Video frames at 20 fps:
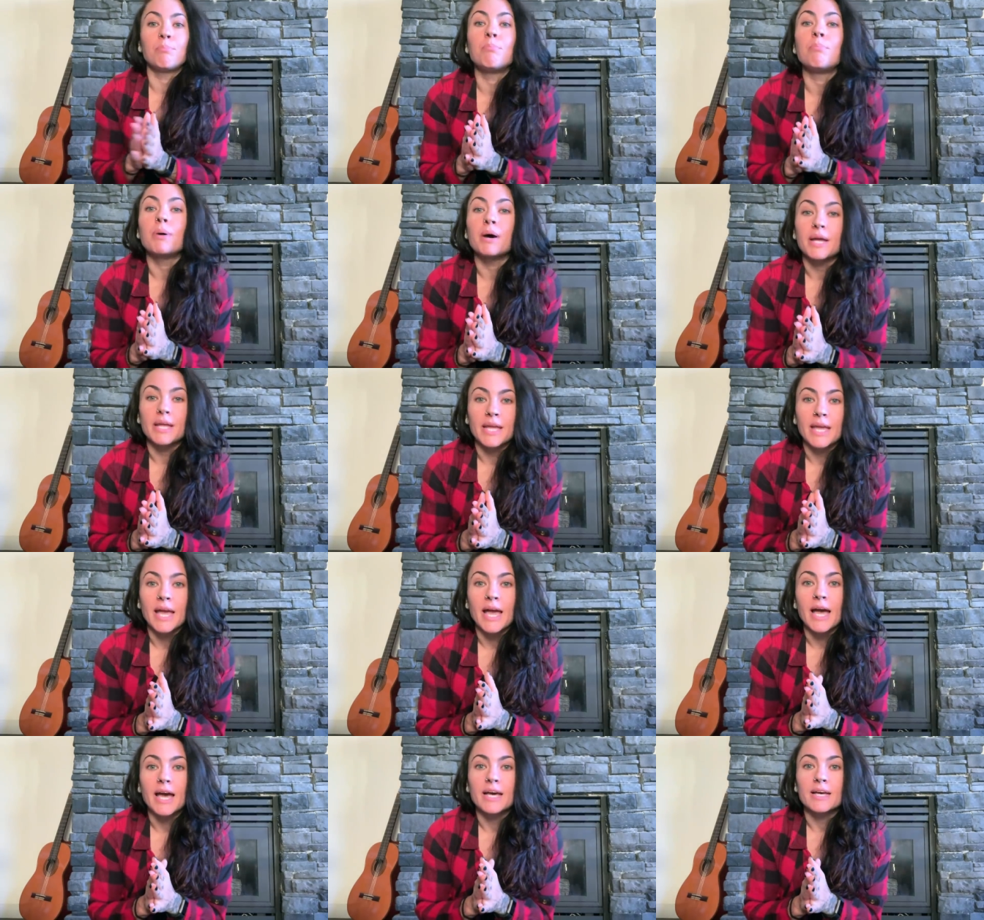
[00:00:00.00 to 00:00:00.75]
But
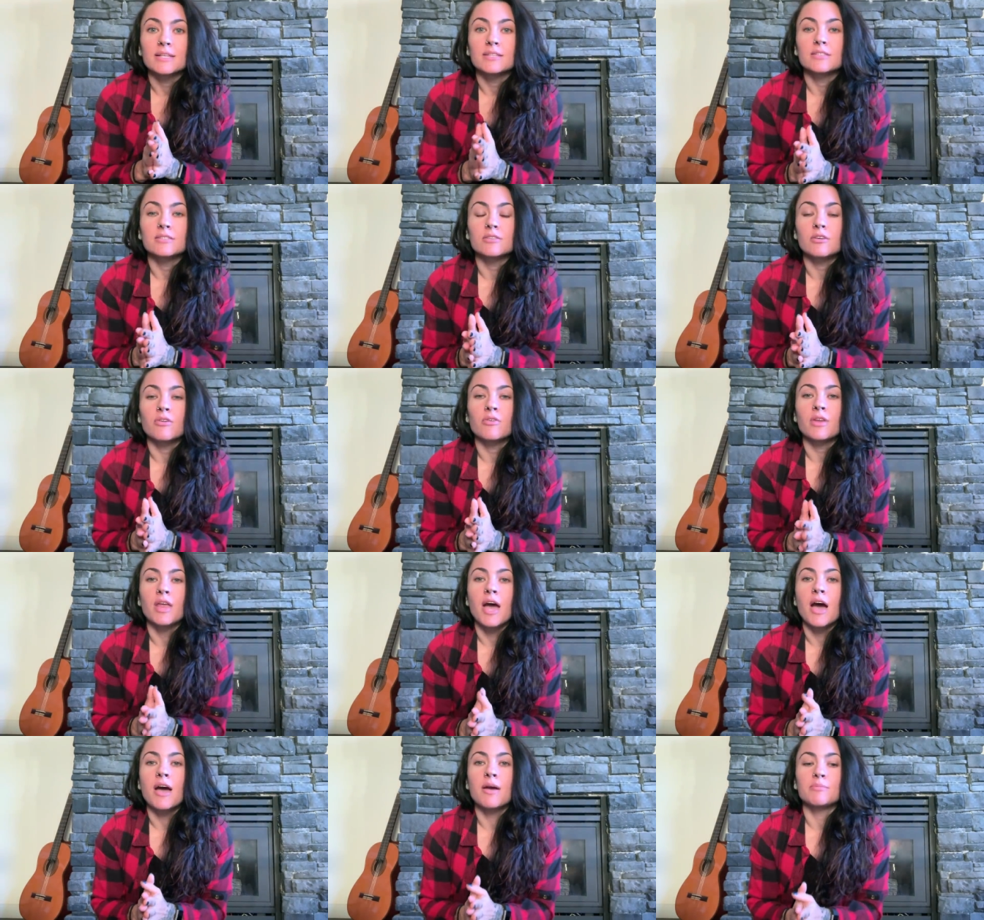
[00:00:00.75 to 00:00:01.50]
yeah, so
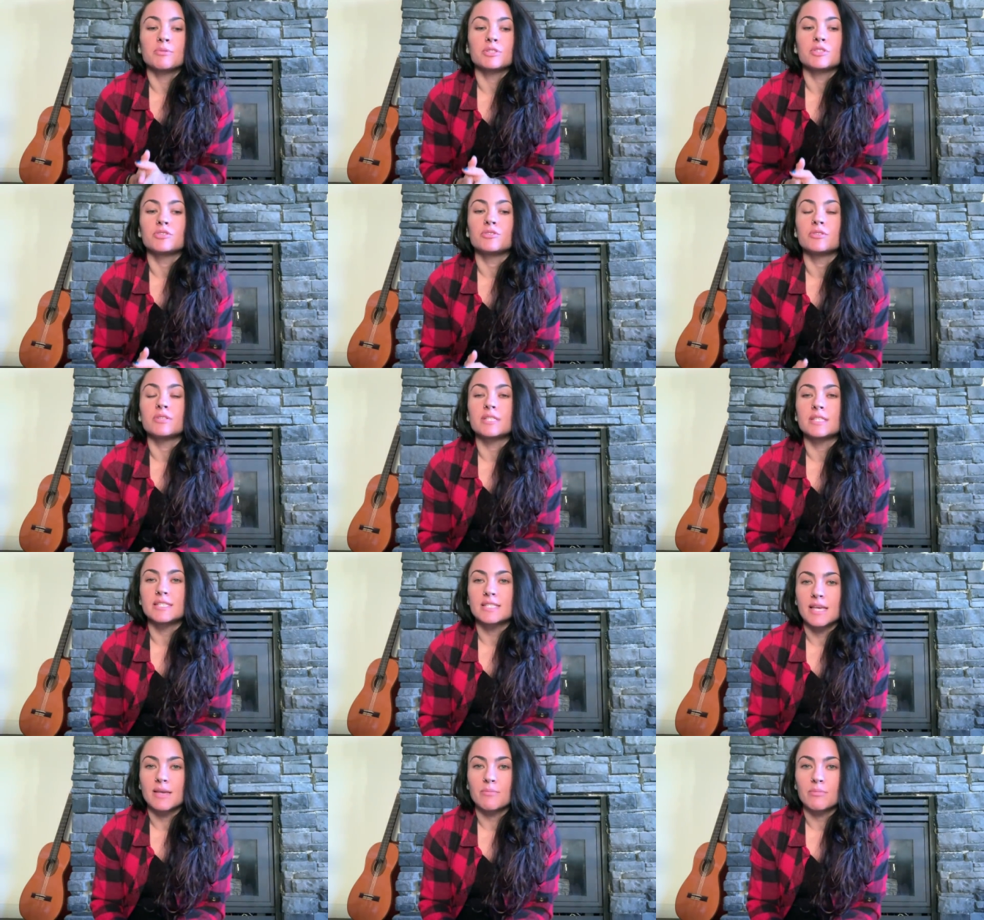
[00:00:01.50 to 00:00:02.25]
now I'm just doing
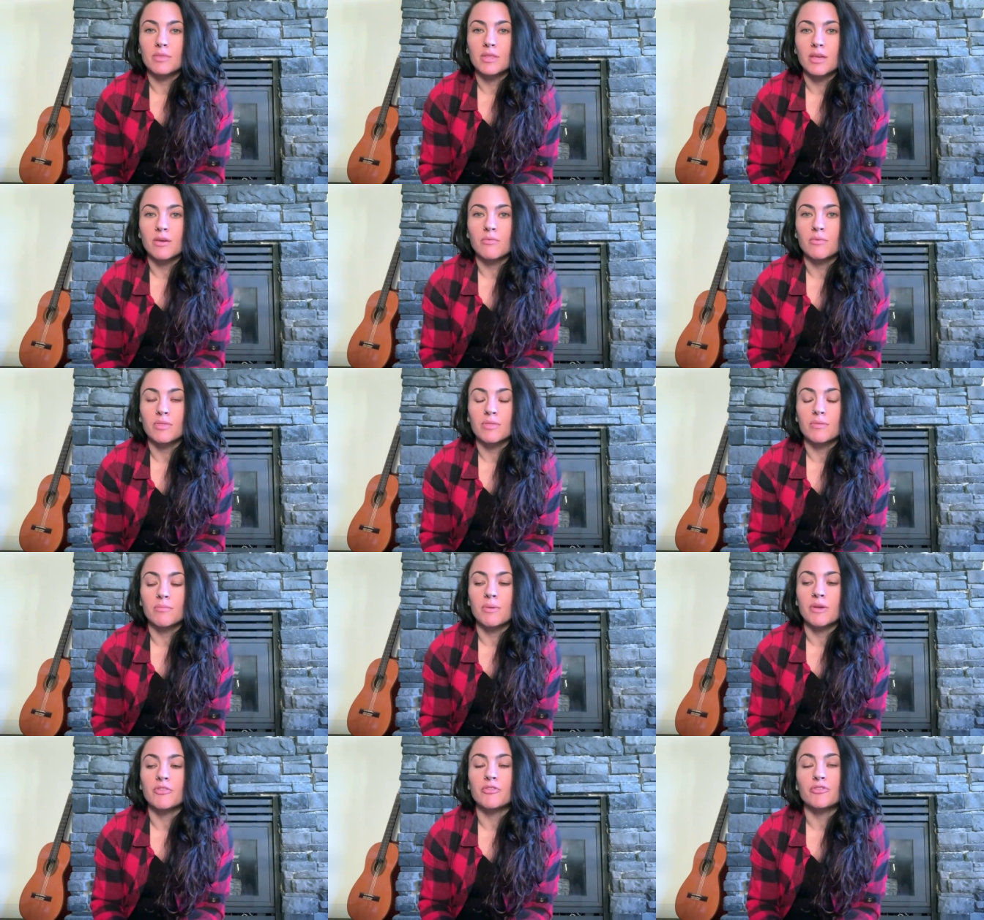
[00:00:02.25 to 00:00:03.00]
the same thing
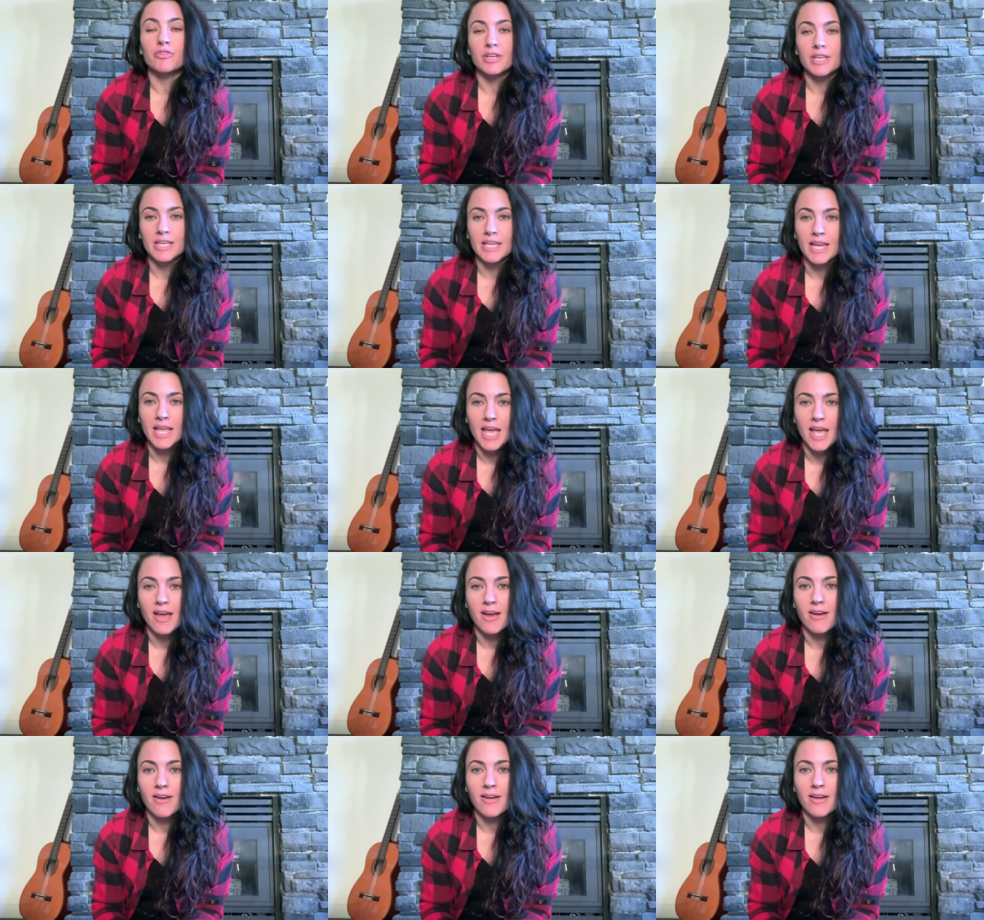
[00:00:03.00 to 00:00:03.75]
with my freaking
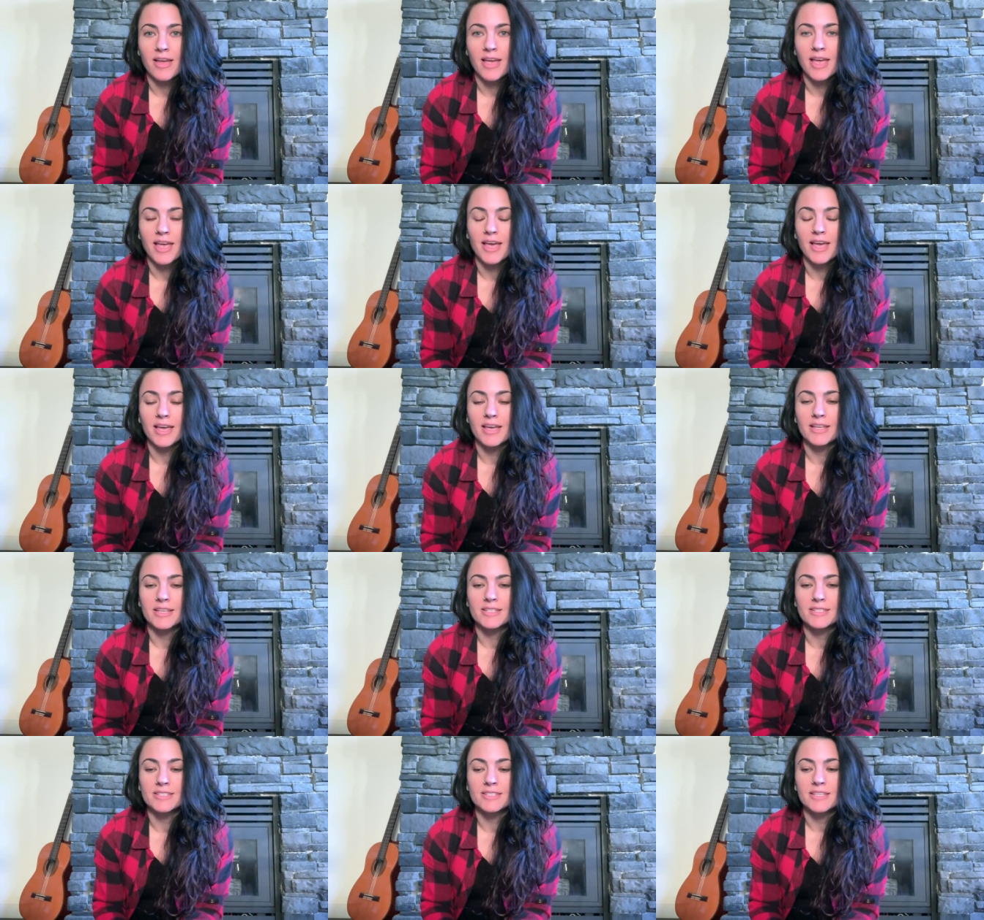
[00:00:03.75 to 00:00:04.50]
hair,
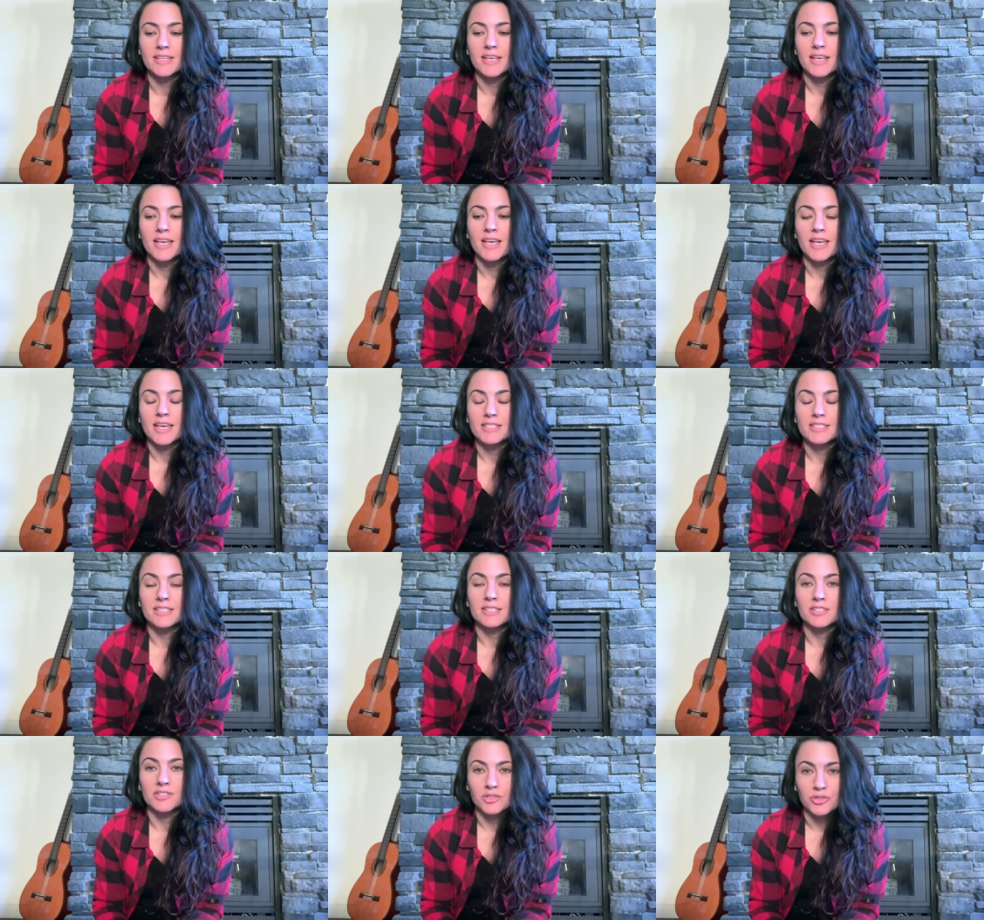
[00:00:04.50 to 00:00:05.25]
and
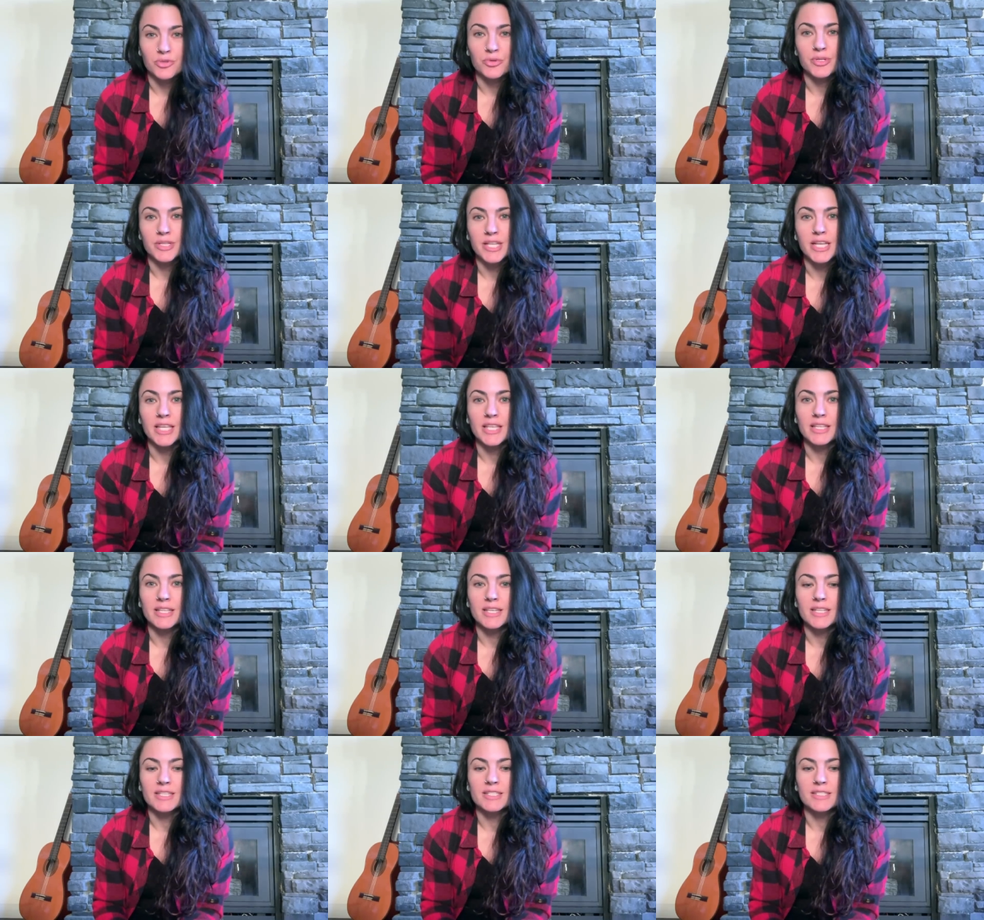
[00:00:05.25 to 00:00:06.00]
it's a little
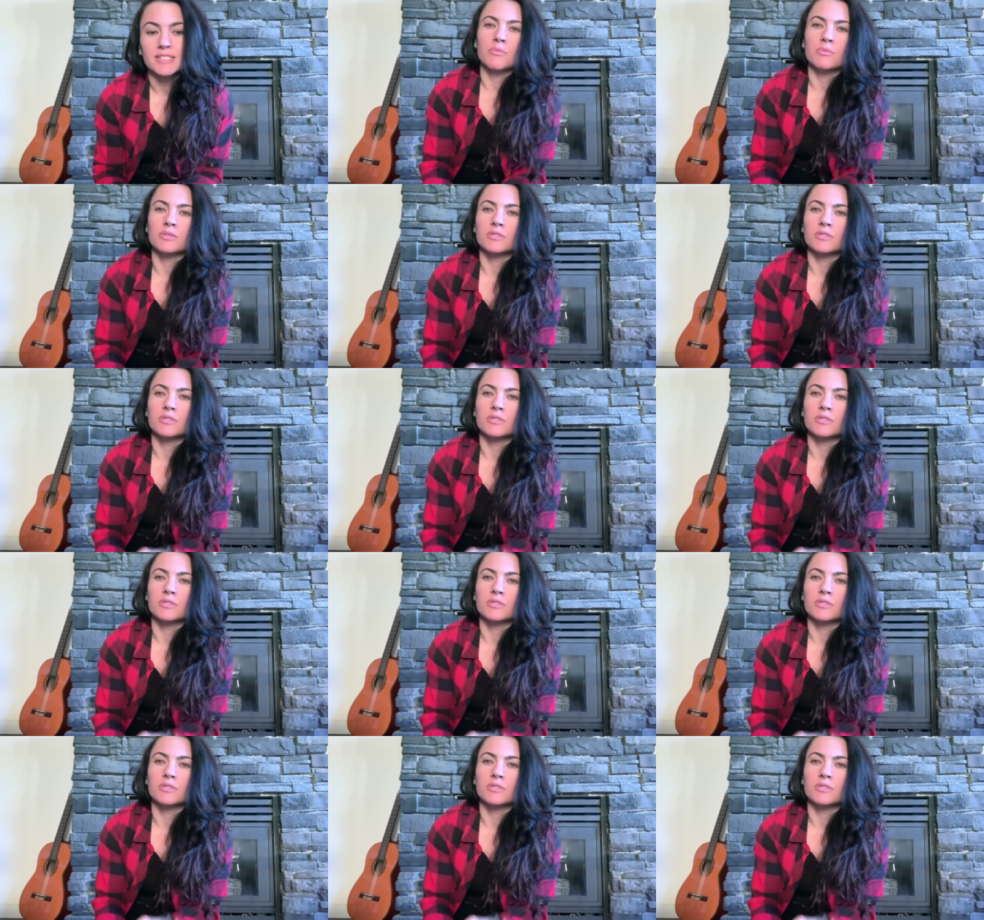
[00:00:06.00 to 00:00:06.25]
ridiculous.